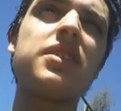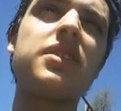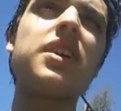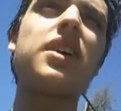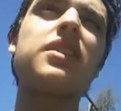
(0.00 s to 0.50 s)

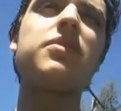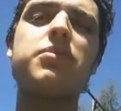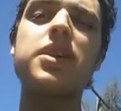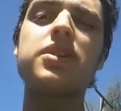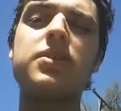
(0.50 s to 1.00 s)
Yeah,
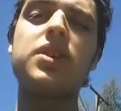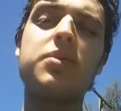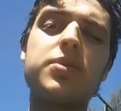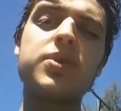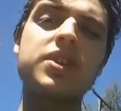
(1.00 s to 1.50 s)
best original
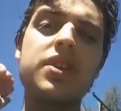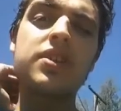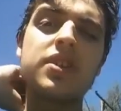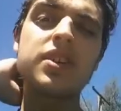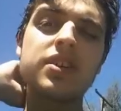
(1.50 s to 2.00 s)
movie
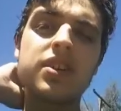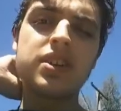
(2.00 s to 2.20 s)
soundtrack